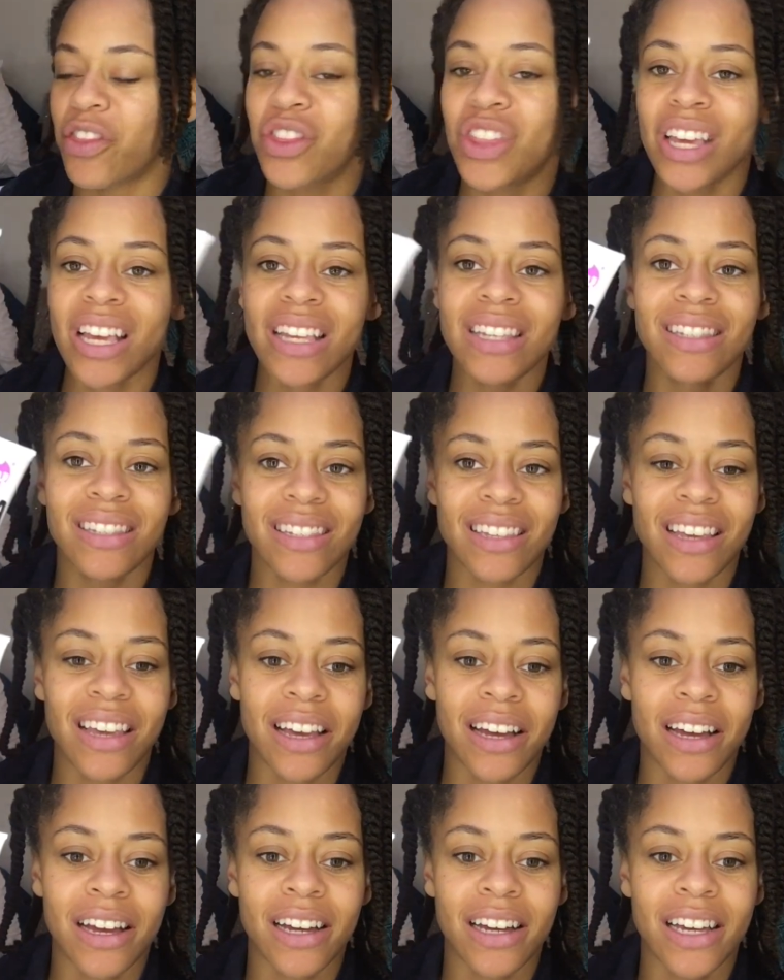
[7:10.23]
This
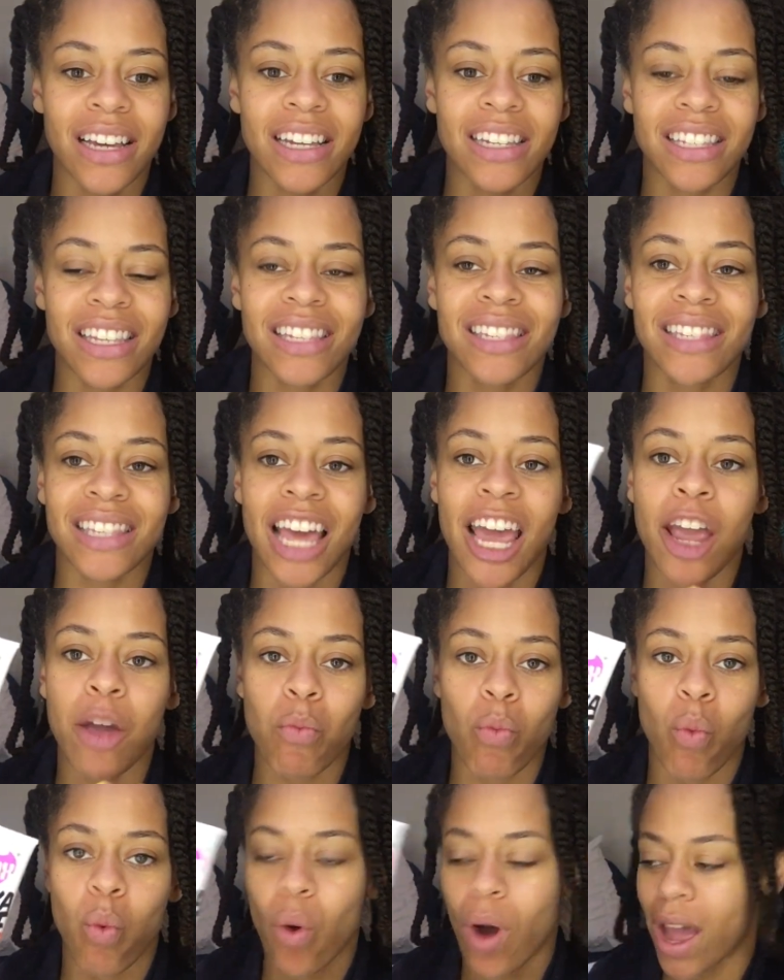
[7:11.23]
is the
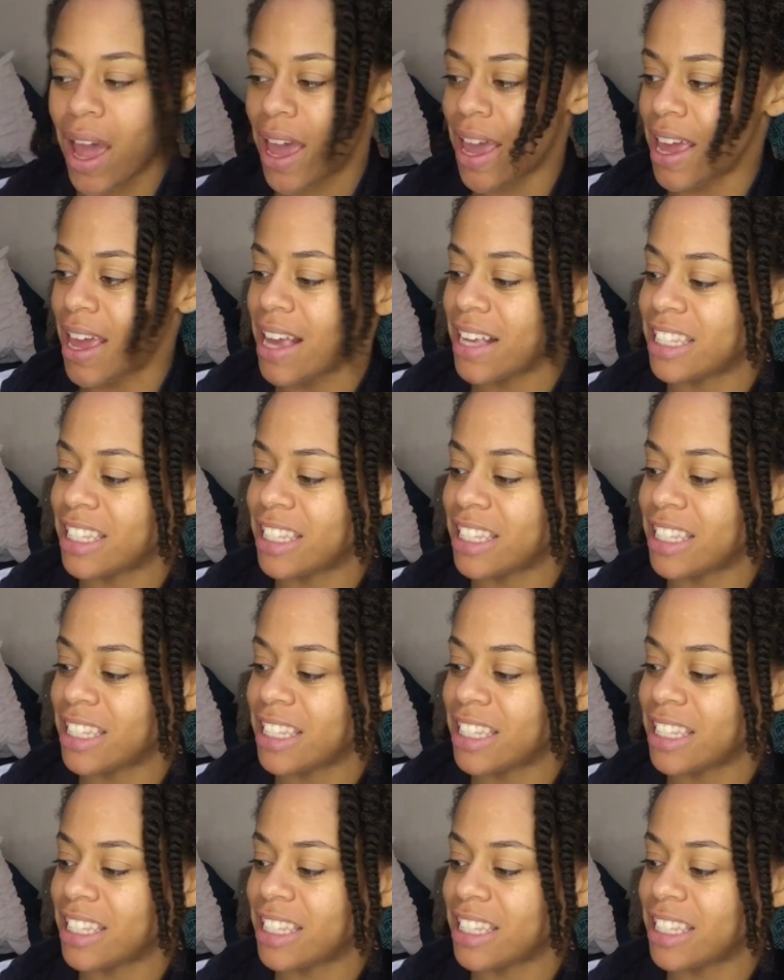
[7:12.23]
same way,